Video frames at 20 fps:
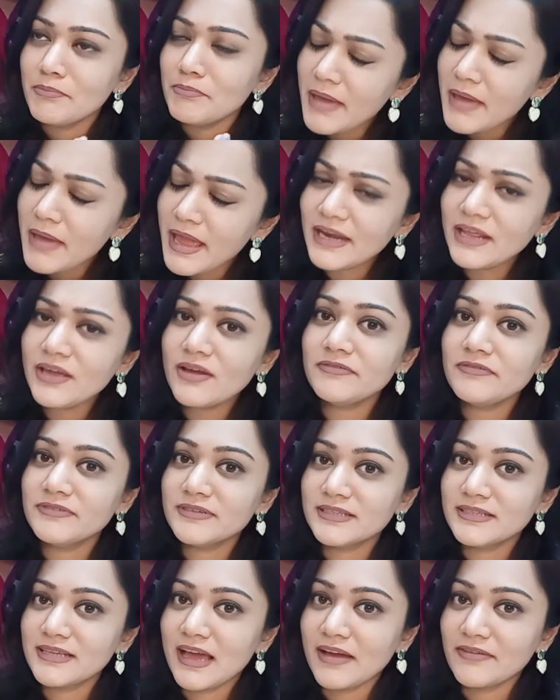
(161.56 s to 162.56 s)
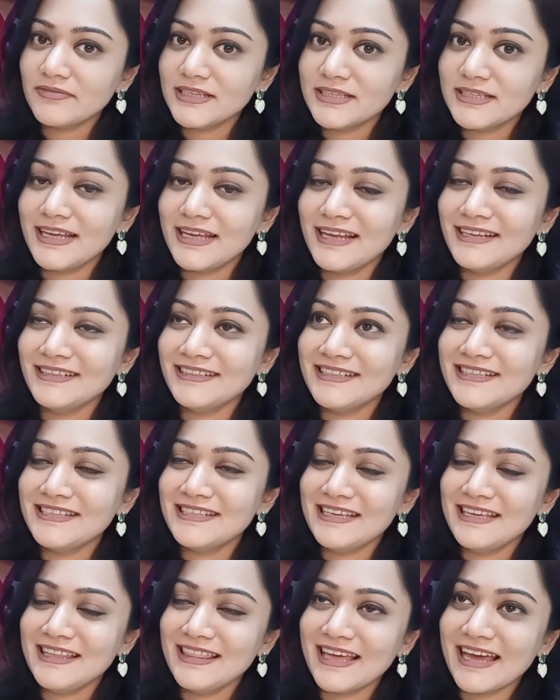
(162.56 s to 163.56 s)
Many of us have this
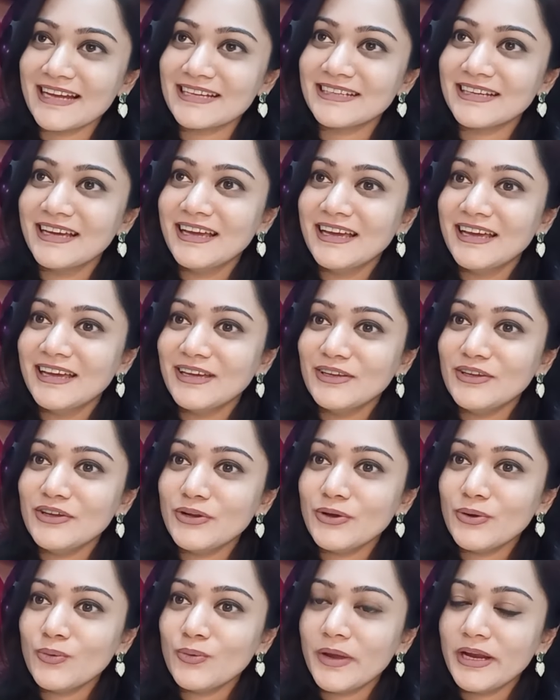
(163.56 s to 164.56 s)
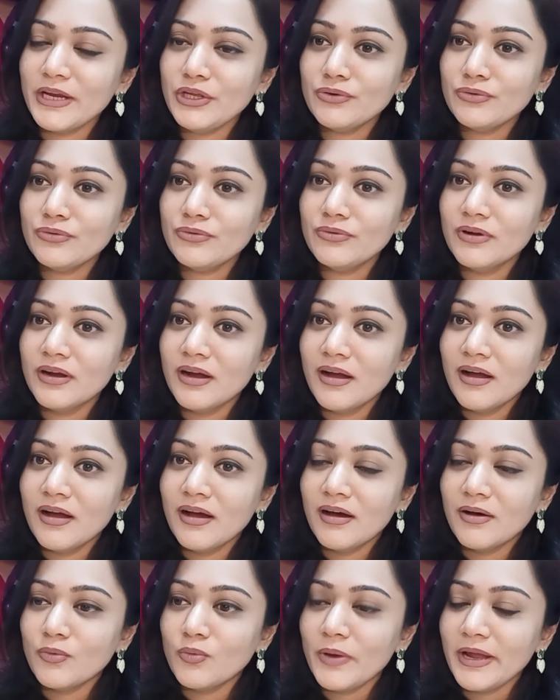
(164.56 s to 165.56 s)
tendency that when
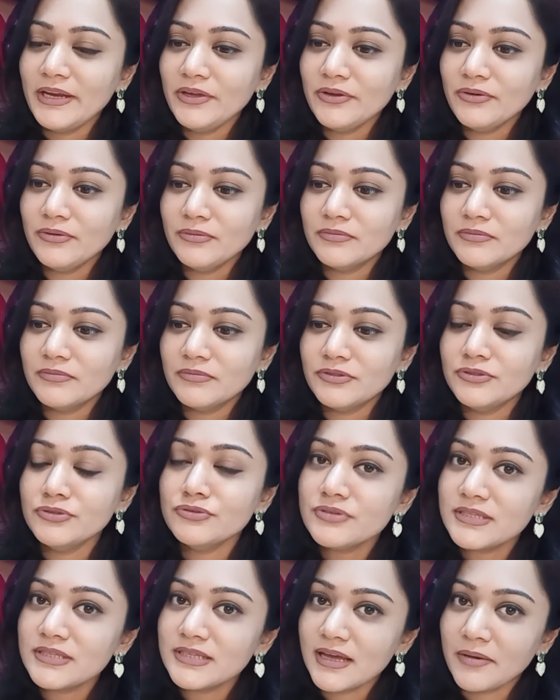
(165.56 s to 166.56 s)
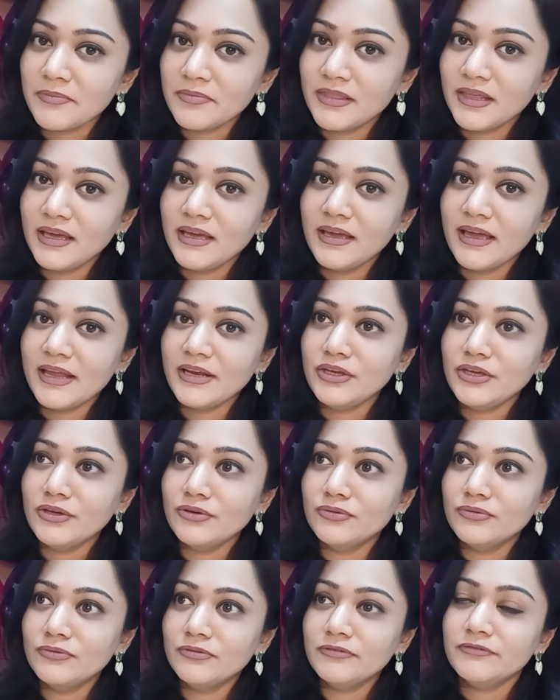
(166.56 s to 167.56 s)
you do something and
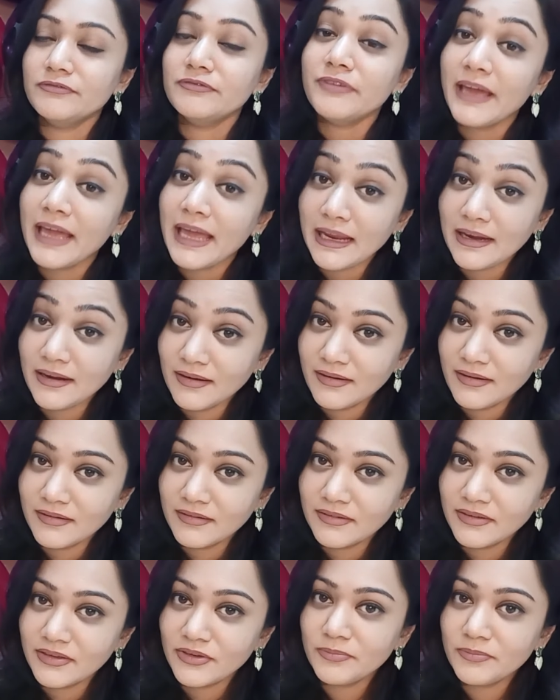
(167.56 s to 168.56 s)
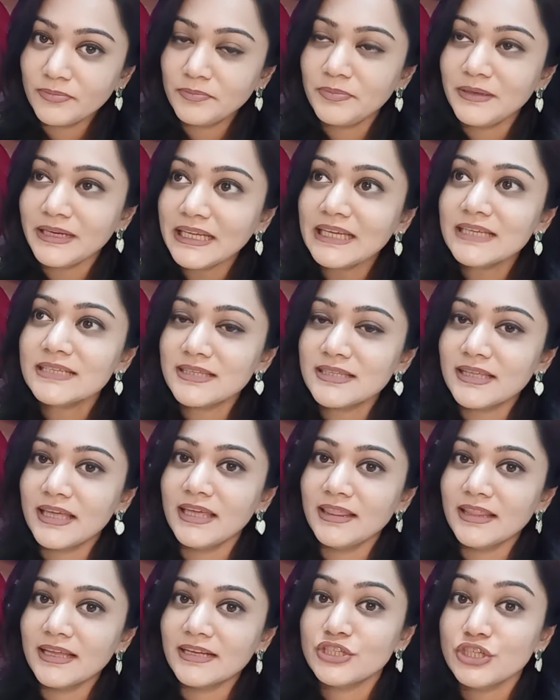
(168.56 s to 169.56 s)
you fail, please
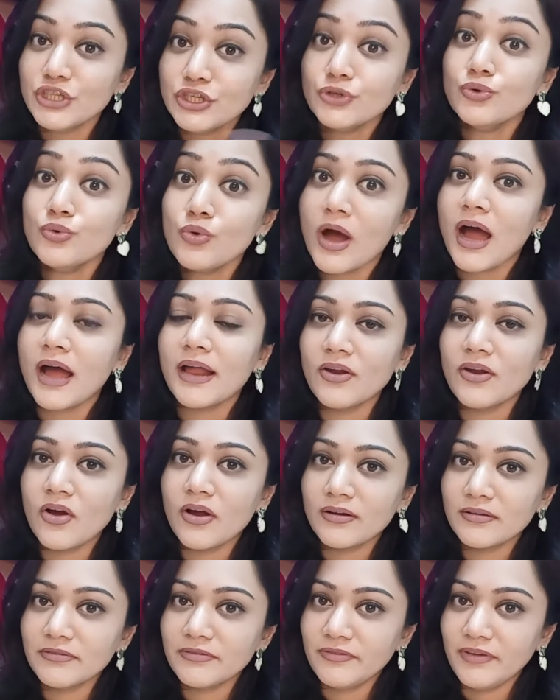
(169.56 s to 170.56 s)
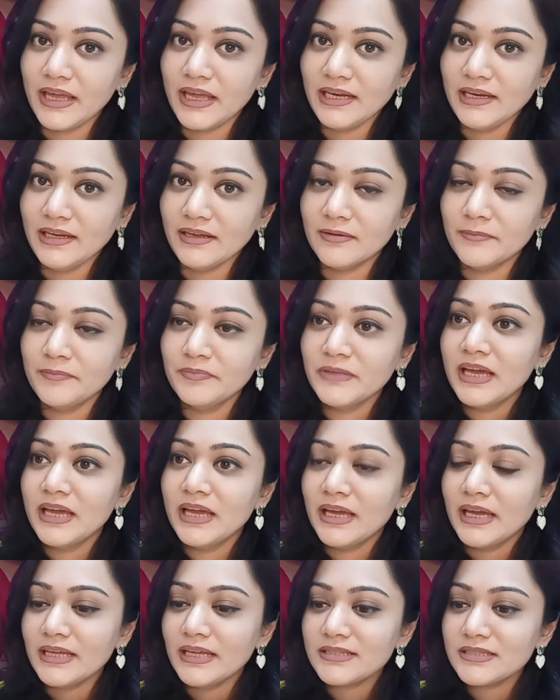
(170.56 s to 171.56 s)
think that you are not a failure.
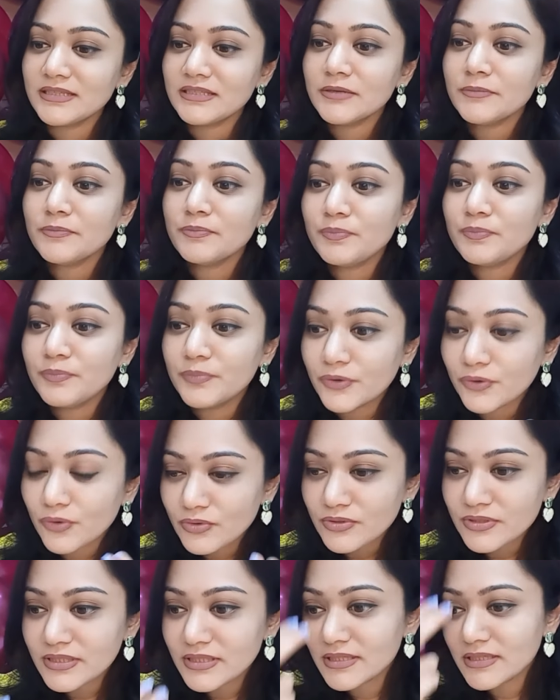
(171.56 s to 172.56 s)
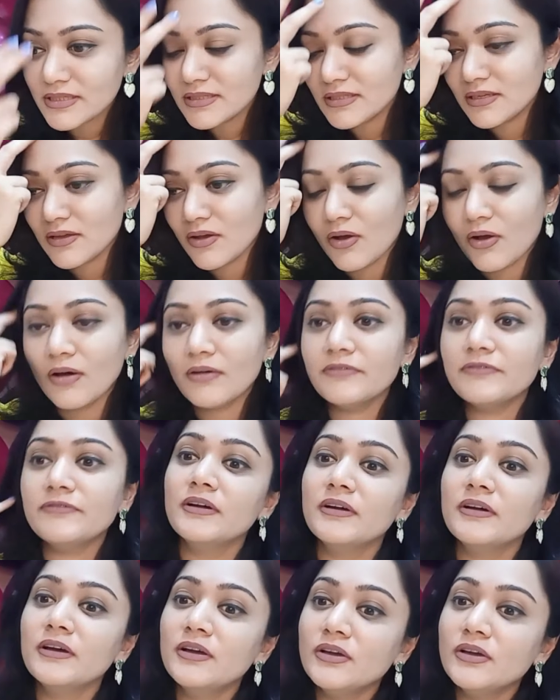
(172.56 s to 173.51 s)
It's the process of